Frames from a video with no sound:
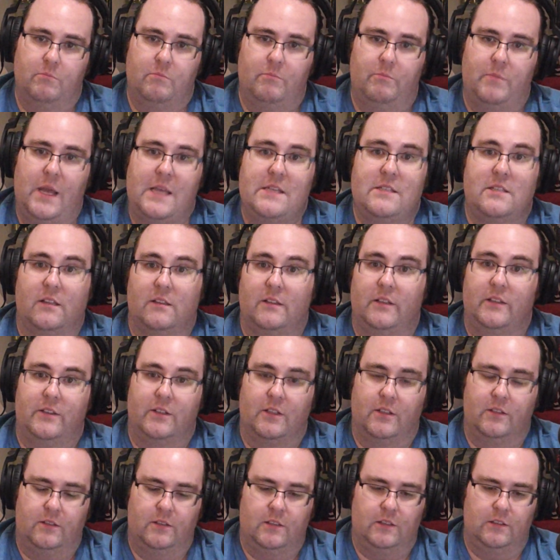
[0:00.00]
basically
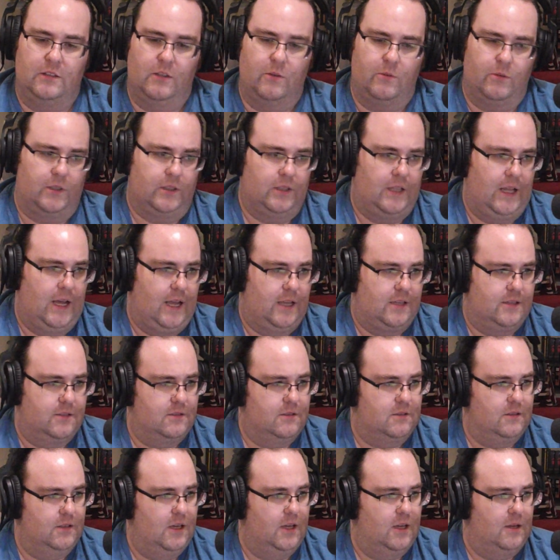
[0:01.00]
the lower
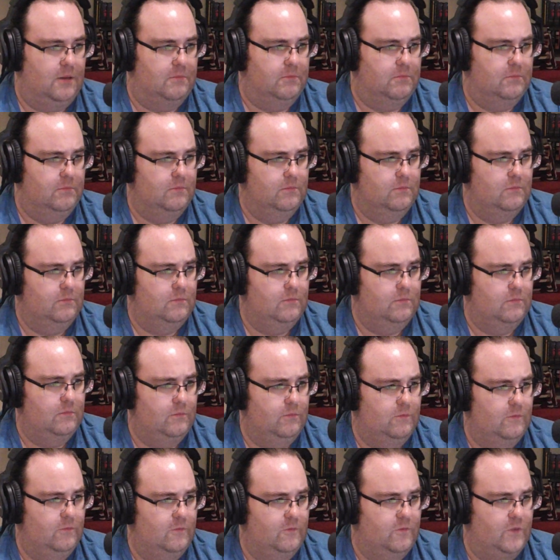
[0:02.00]
class
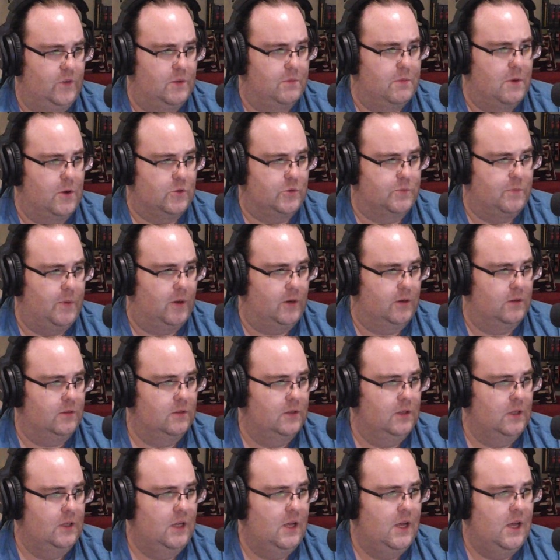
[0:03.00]
for the most part,
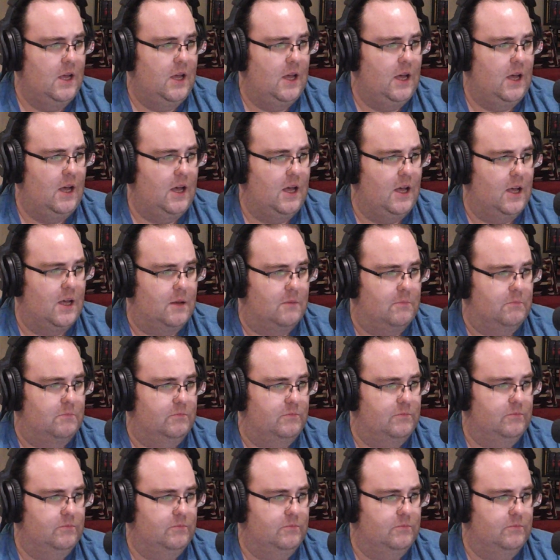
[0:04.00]
and